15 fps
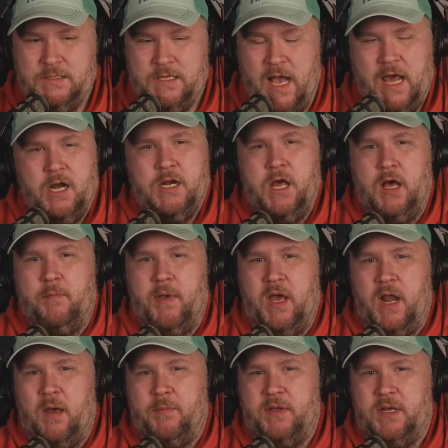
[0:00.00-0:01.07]
I don't know, man.
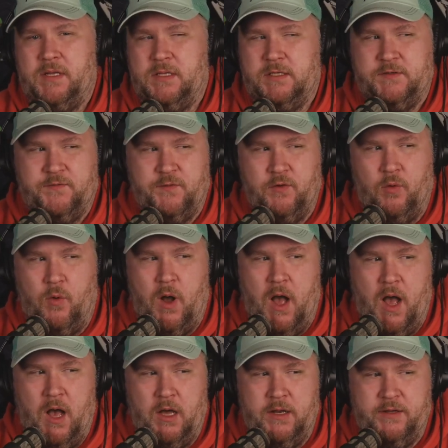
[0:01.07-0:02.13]
I've been in this for a while and